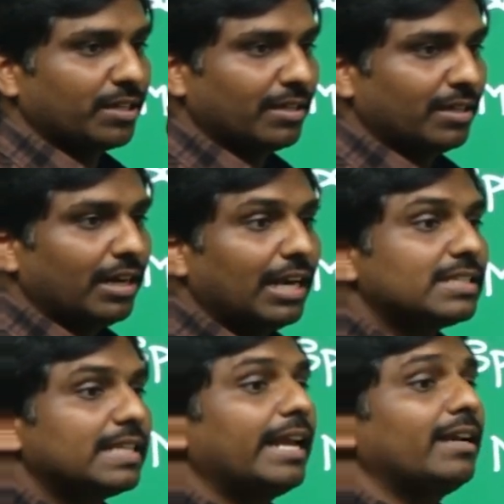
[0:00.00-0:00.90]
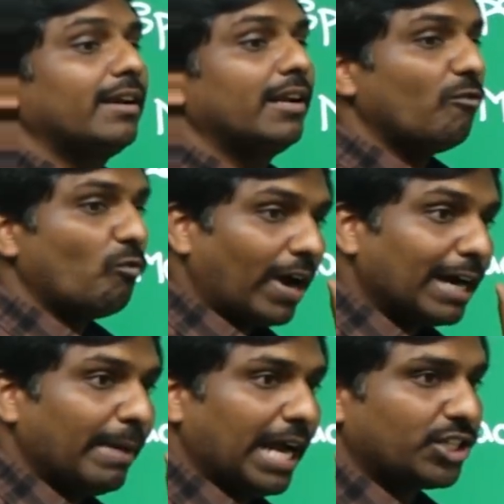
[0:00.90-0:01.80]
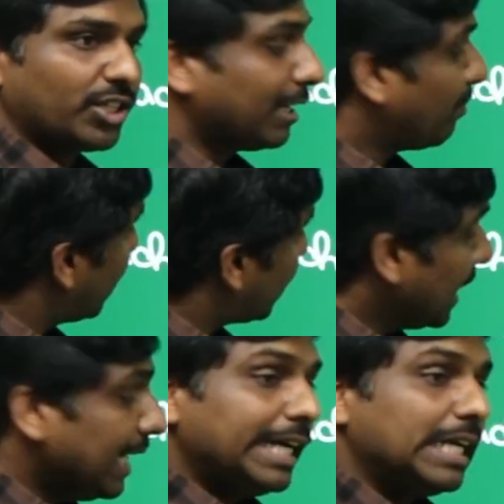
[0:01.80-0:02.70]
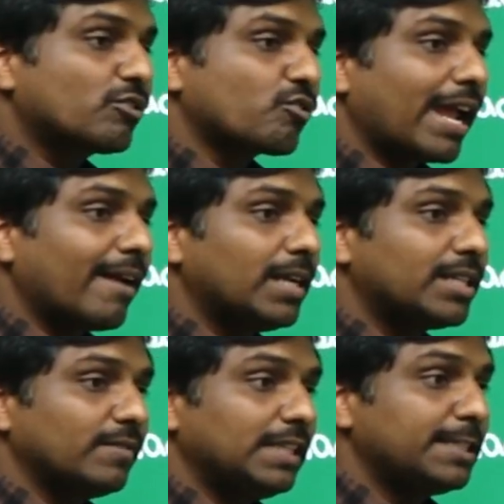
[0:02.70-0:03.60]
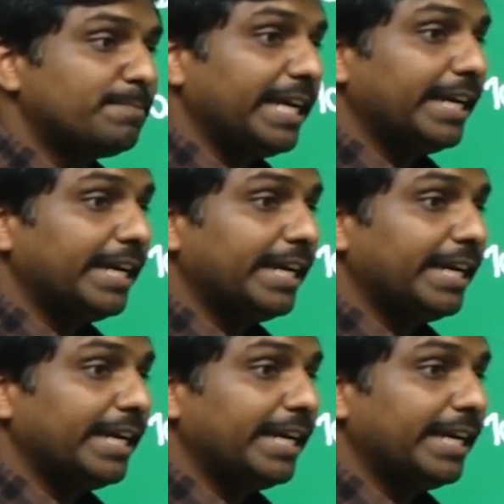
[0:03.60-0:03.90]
Less than one Mach. That means it travels with the speed